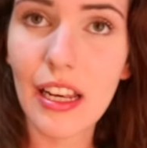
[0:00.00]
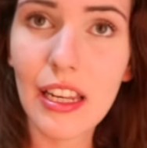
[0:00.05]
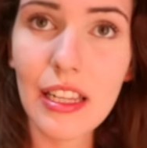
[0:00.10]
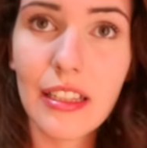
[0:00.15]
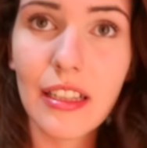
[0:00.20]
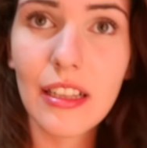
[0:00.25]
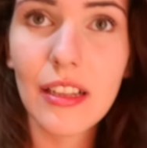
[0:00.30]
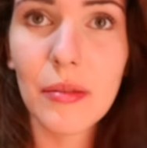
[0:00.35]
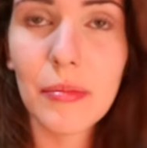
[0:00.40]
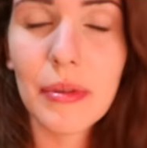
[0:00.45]
a
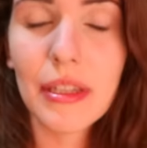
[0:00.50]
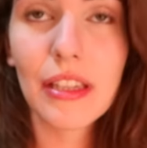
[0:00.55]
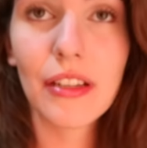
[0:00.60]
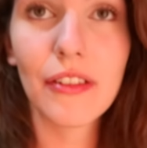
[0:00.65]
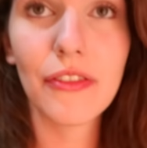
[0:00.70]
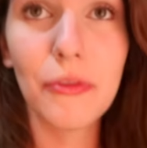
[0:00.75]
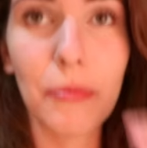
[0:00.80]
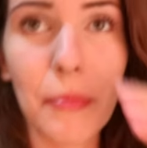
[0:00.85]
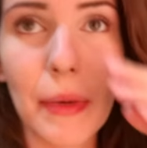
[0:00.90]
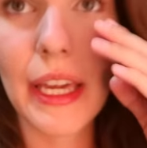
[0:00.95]
little bit
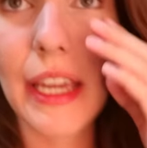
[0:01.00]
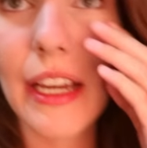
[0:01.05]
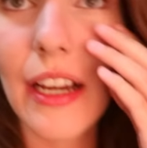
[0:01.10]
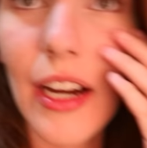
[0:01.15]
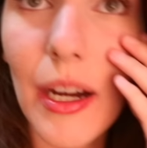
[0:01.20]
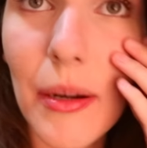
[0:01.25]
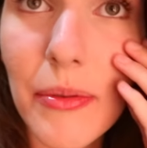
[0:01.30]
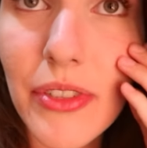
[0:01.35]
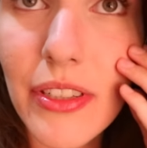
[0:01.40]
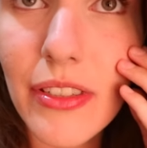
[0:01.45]
of
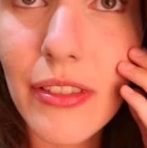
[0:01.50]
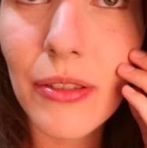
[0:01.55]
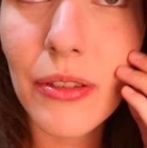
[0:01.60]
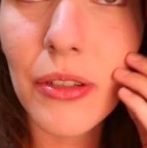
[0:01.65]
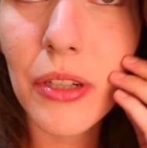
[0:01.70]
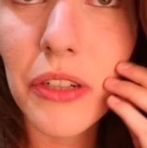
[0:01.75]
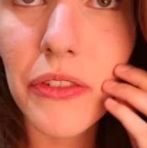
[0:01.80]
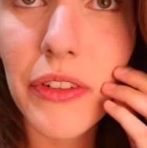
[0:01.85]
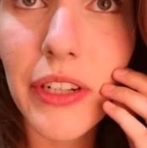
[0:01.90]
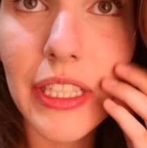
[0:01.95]
makeup just to
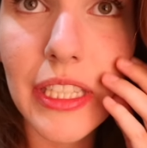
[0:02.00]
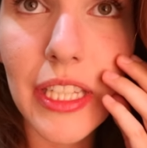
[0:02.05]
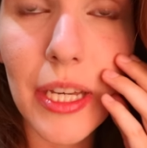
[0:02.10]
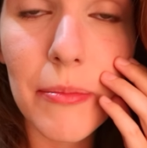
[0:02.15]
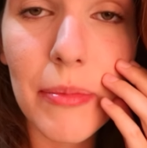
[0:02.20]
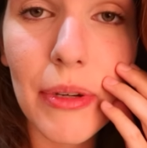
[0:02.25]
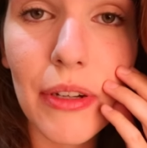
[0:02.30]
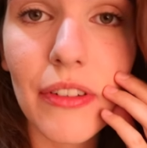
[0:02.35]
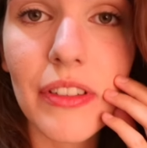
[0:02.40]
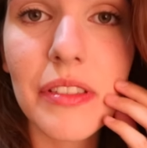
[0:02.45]
cover it
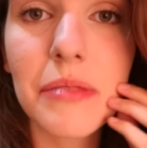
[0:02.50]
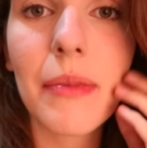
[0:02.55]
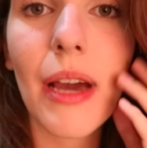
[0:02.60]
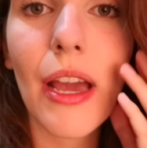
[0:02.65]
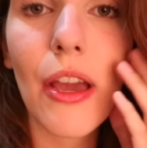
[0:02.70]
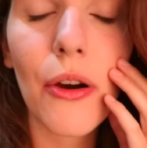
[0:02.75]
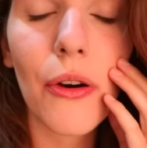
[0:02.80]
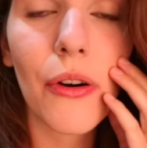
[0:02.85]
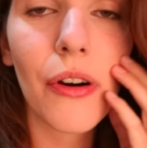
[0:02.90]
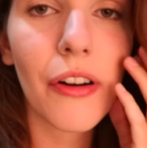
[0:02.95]
up, because
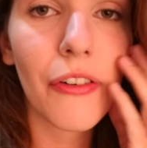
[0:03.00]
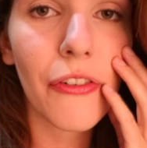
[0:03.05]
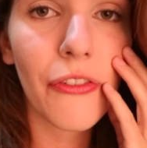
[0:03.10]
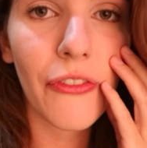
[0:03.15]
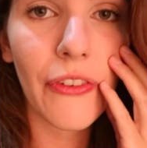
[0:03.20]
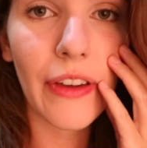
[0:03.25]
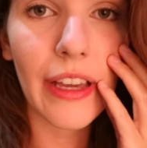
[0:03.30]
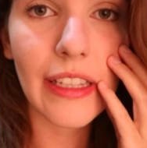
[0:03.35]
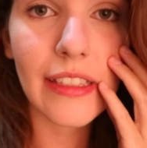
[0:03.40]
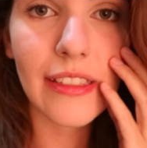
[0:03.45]
my whole
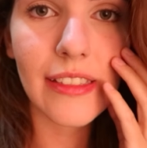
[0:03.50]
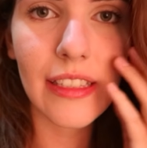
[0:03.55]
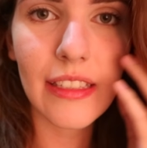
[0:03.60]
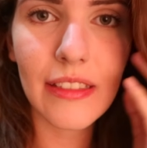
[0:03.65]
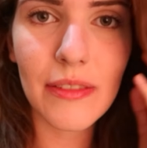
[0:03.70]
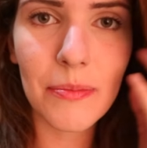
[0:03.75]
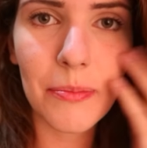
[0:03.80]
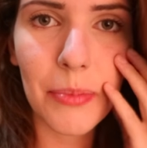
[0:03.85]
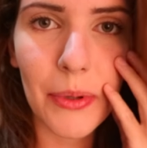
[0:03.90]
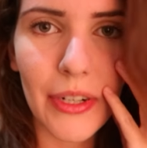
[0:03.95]
face
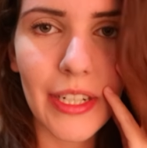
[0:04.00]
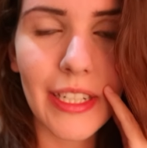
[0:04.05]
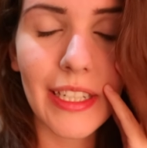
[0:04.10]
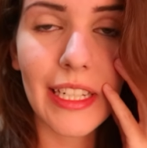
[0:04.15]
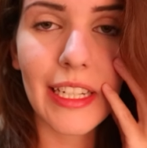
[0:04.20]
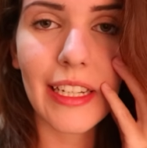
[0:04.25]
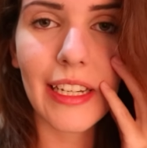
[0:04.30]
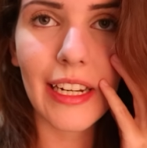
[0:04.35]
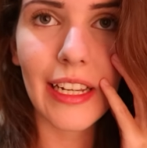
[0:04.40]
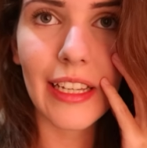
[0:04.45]
is
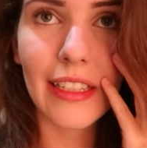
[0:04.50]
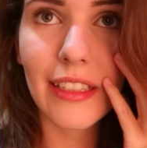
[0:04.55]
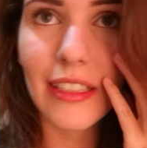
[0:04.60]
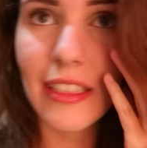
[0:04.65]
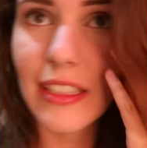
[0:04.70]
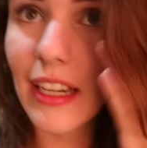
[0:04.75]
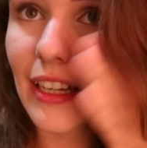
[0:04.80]
burning red.